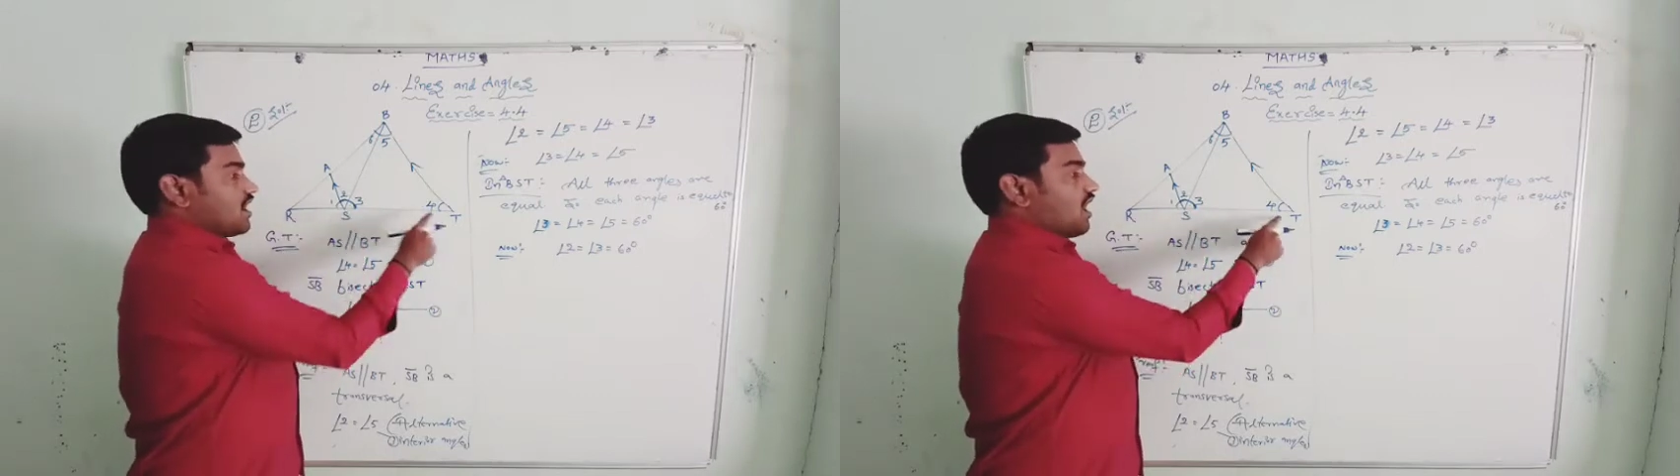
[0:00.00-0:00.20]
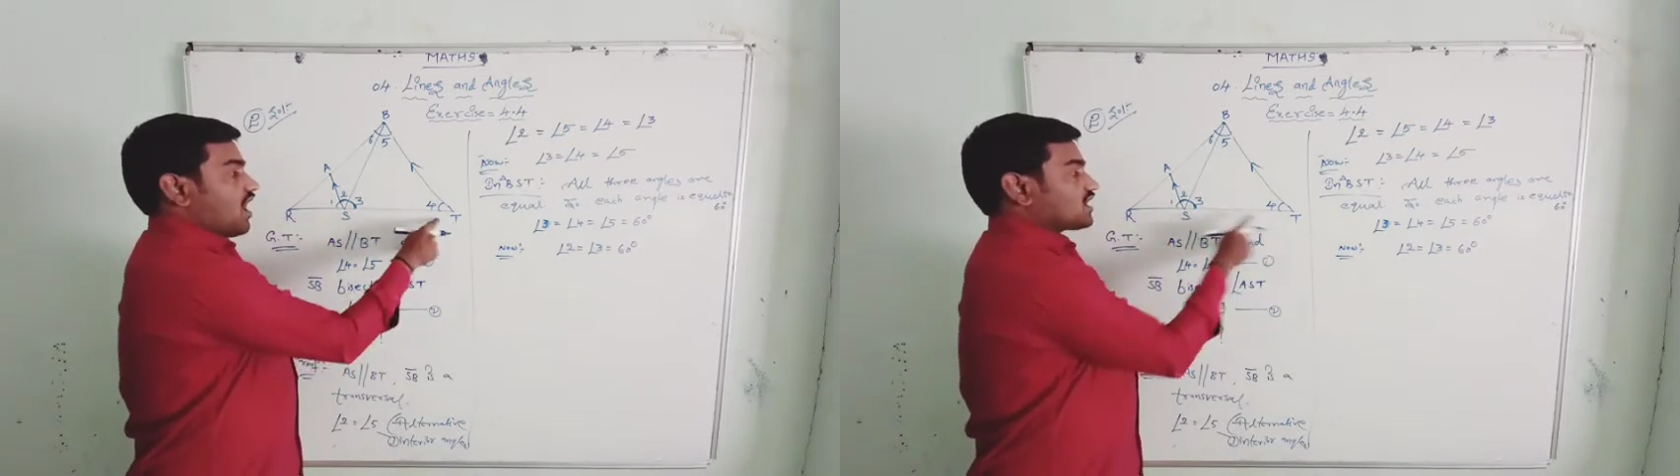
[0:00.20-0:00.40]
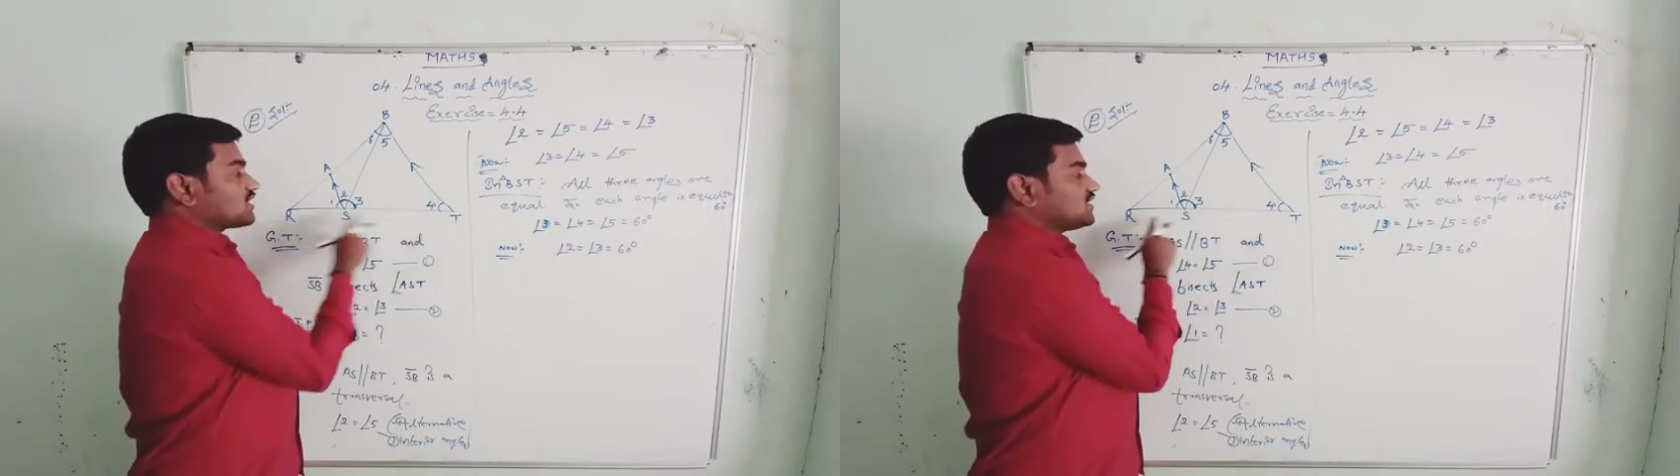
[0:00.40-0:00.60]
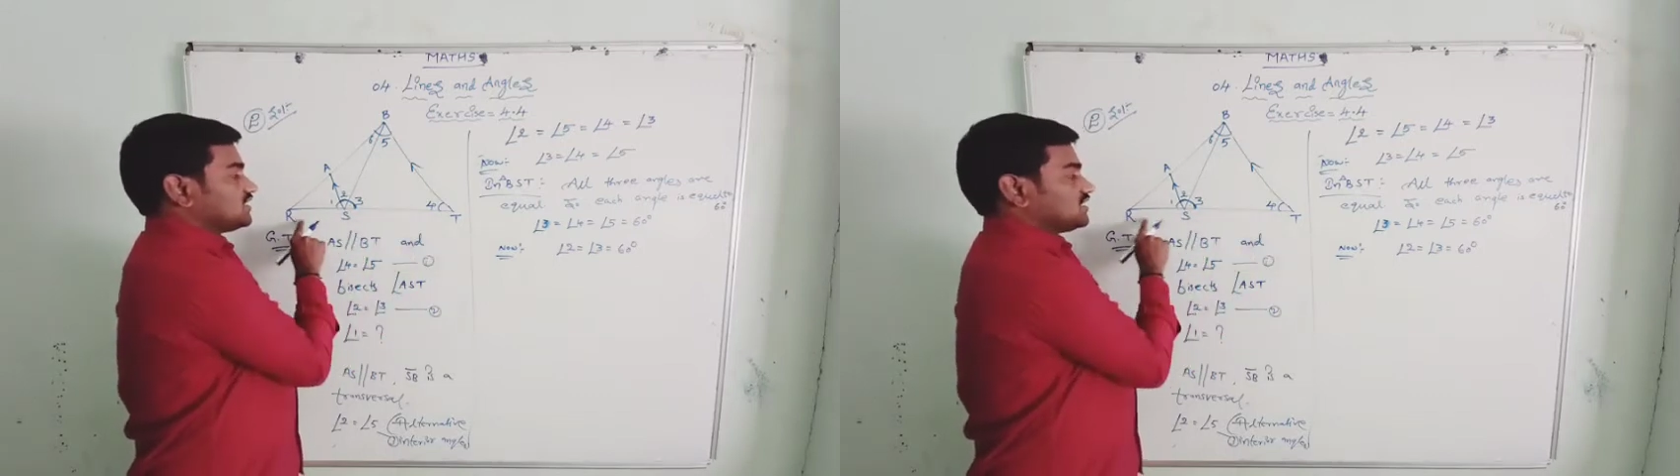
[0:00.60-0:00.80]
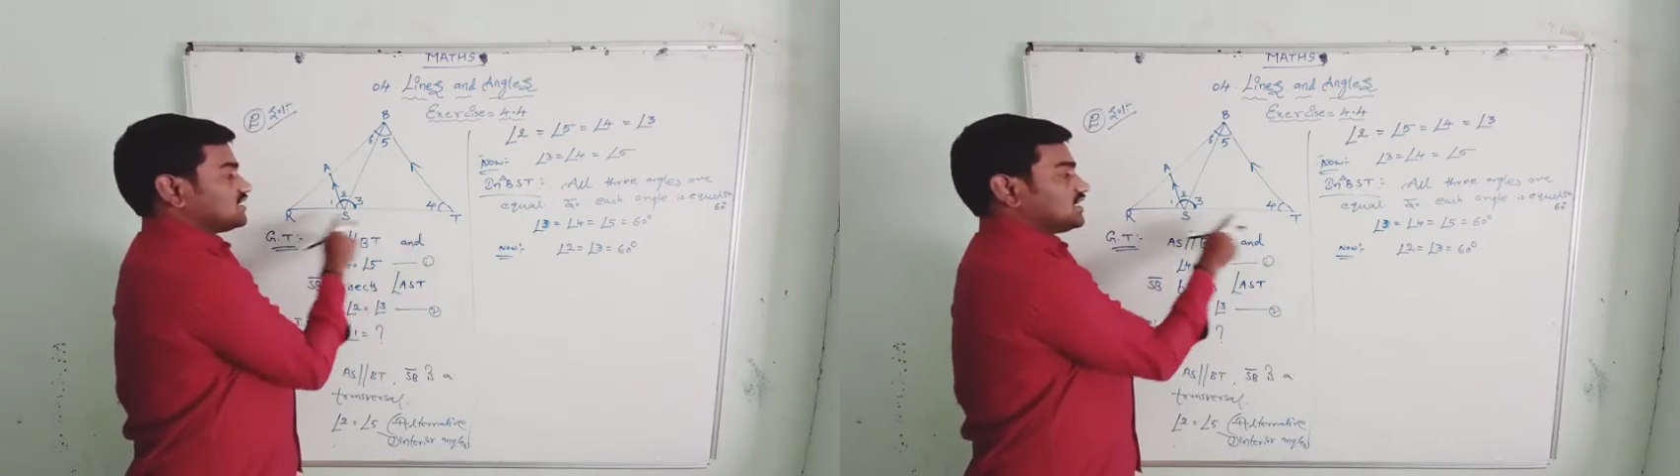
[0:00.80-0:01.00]

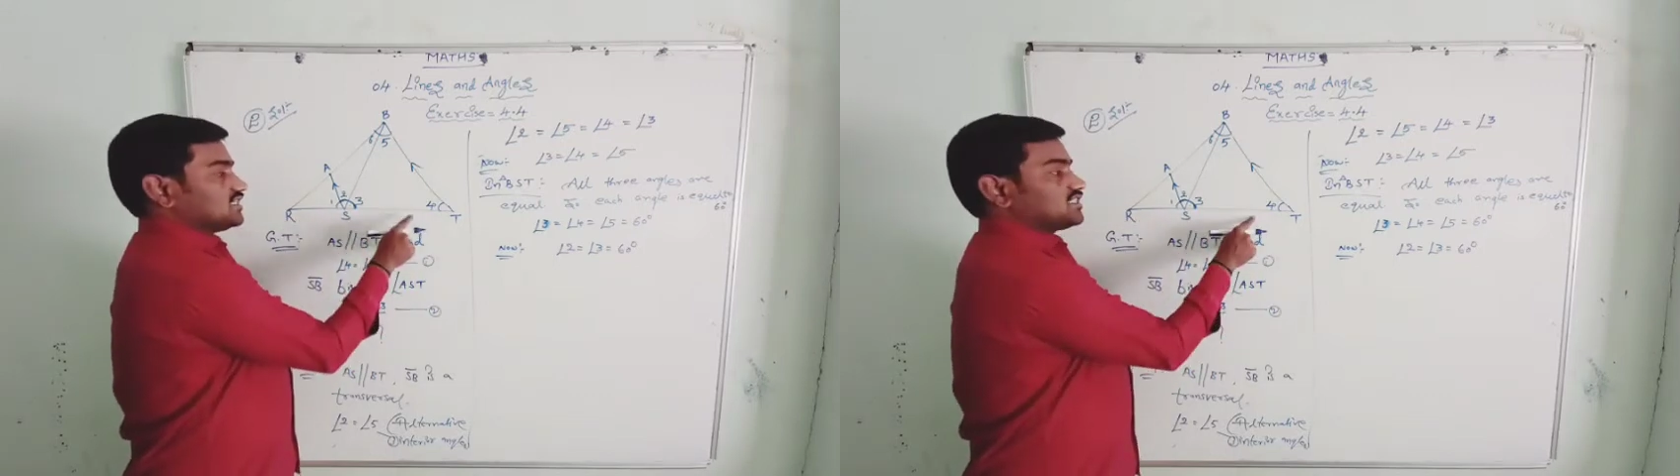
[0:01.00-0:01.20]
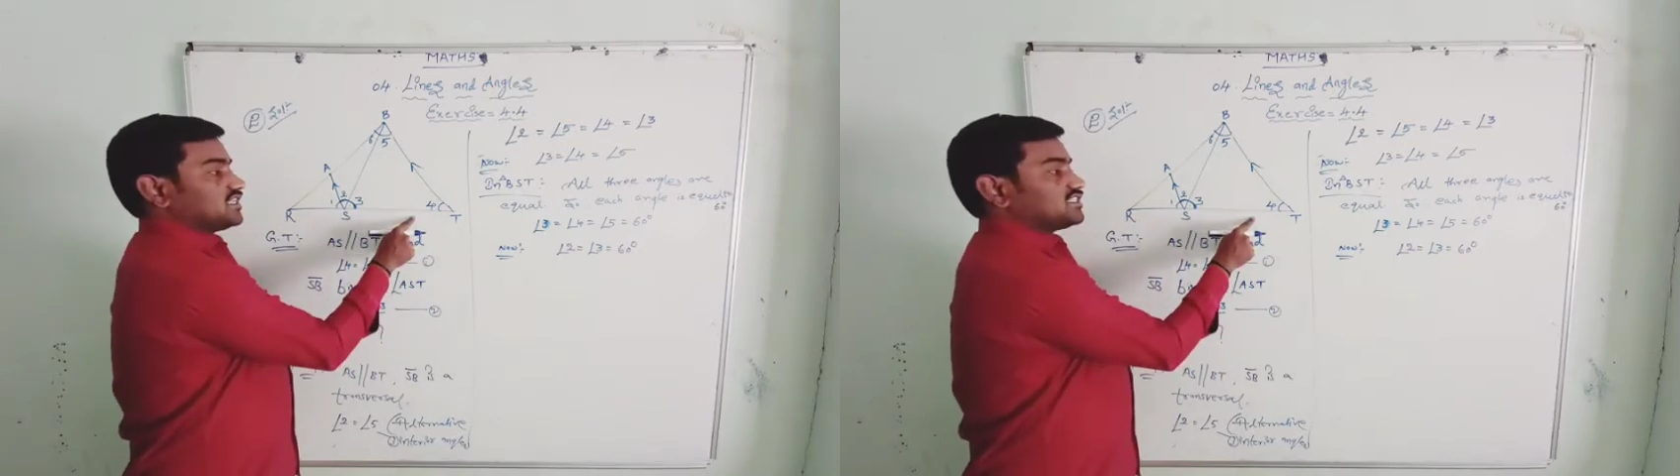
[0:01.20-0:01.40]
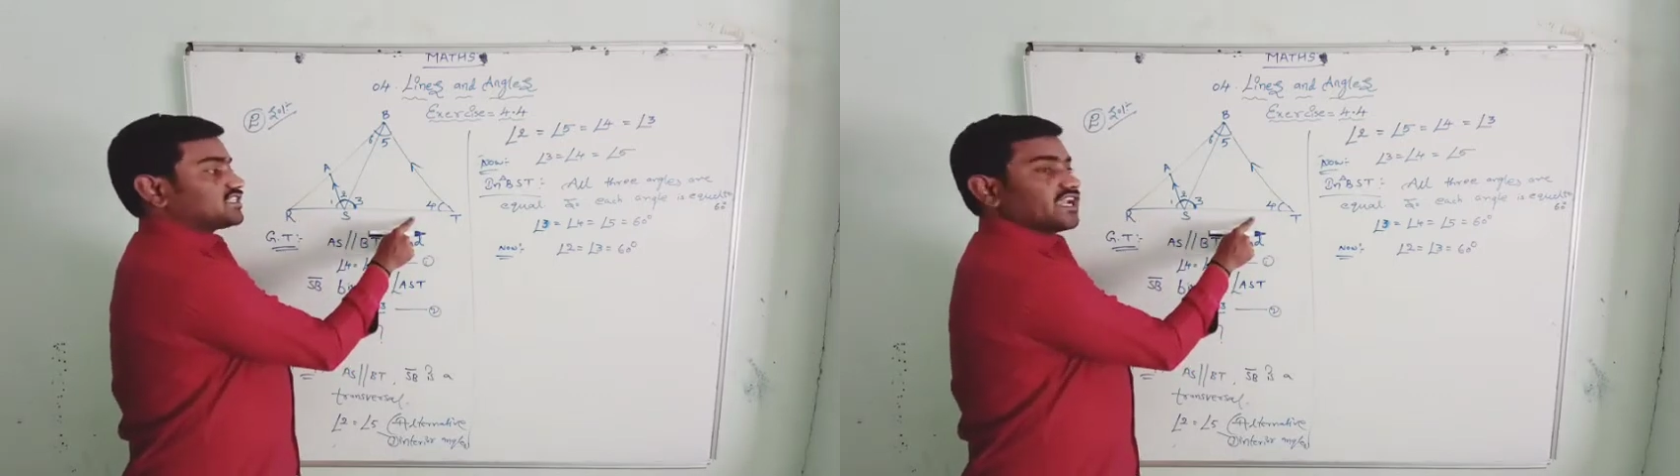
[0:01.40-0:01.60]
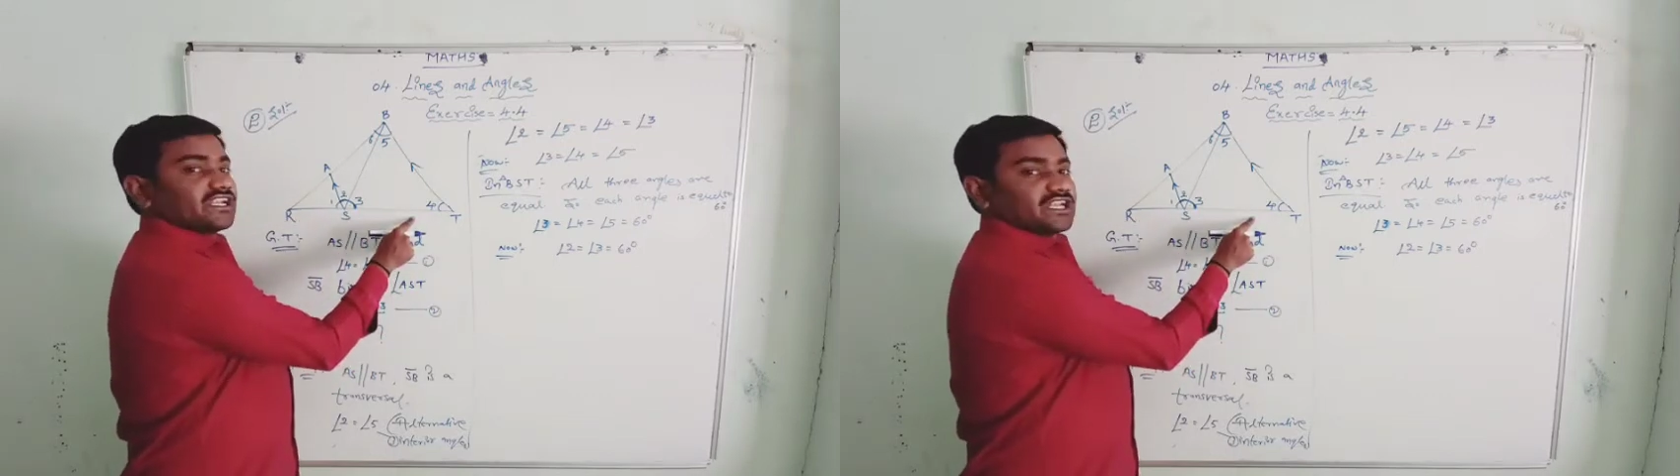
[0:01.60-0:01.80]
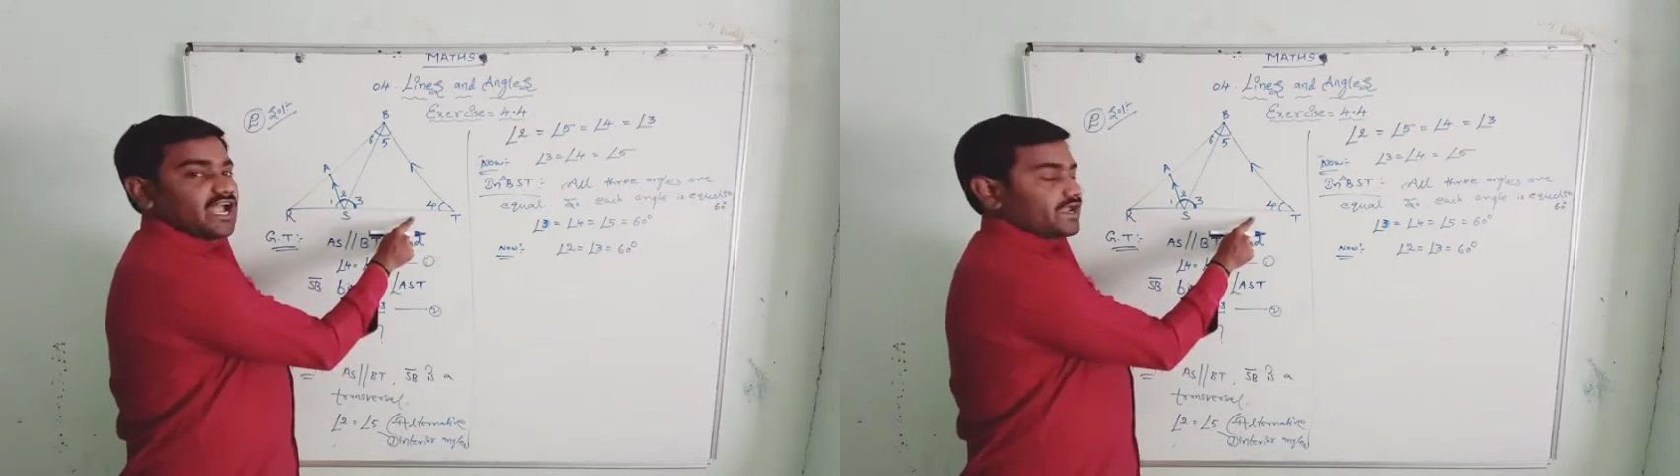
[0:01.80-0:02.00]
RT is a
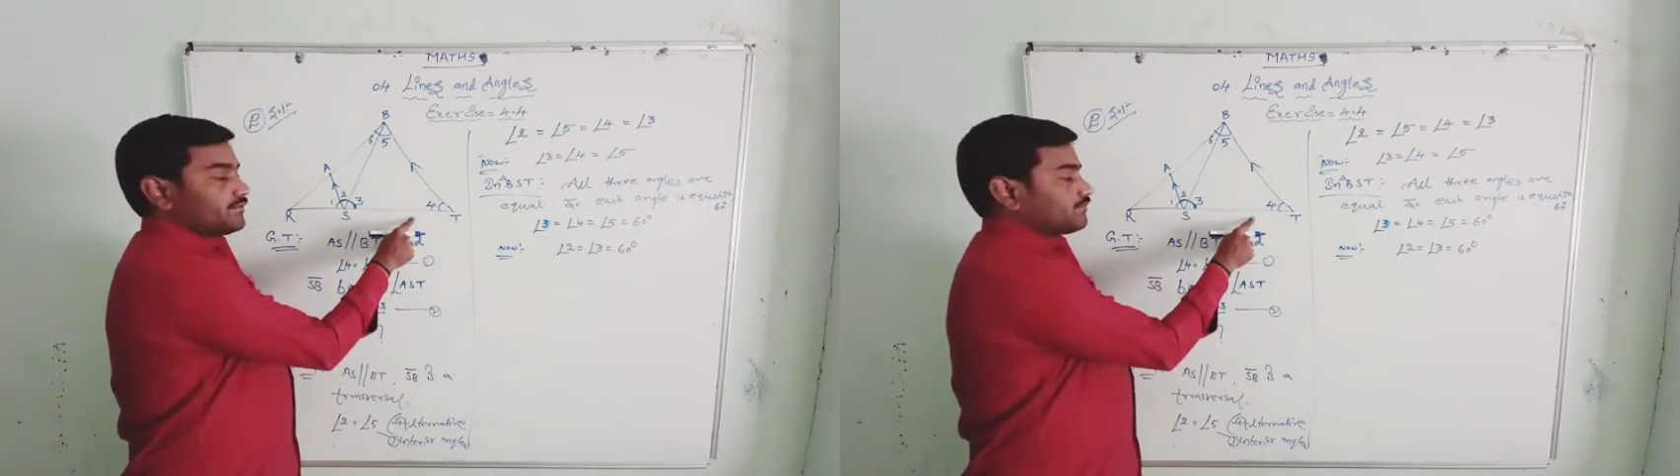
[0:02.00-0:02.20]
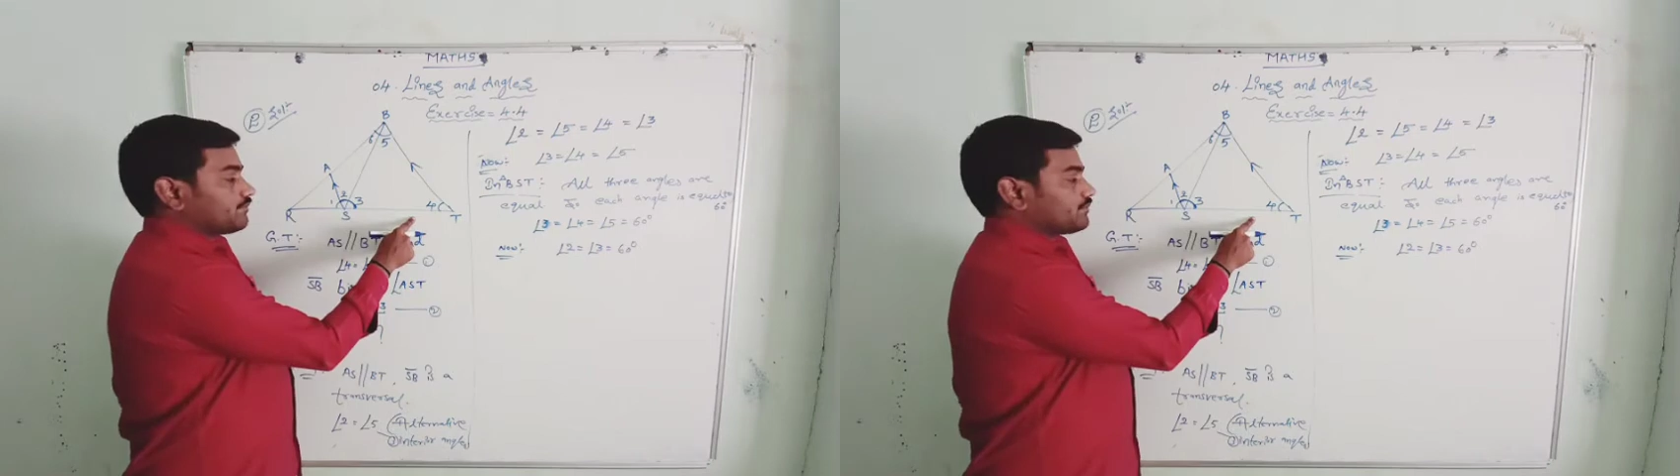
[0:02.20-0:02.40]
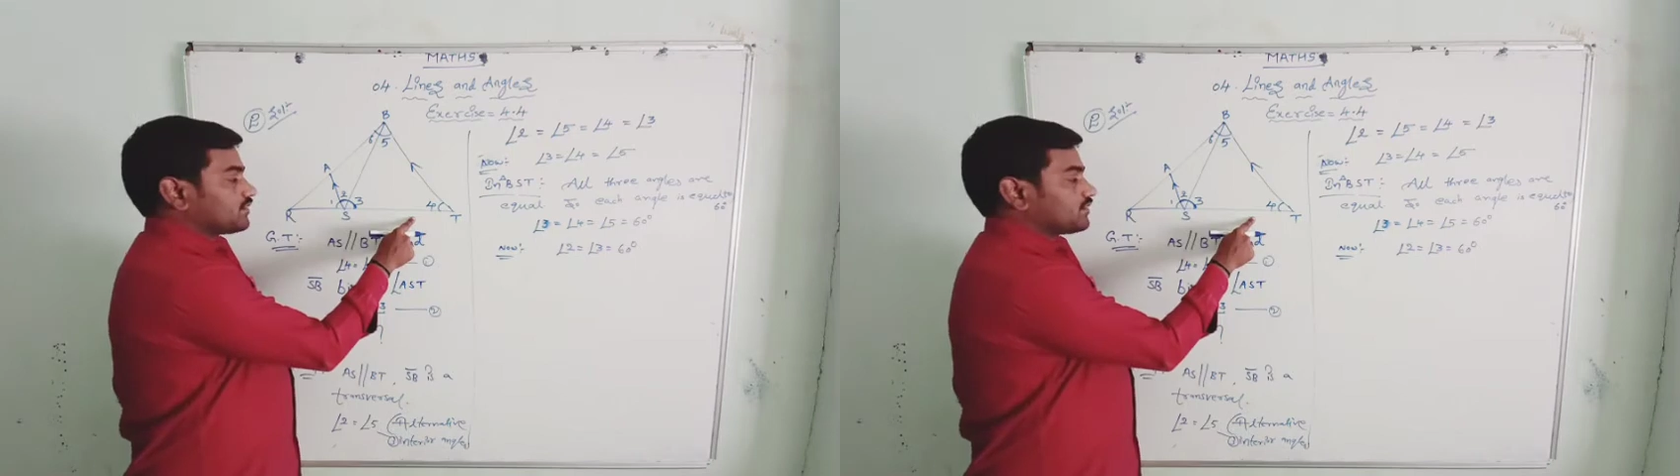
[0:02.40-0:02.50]
straight line.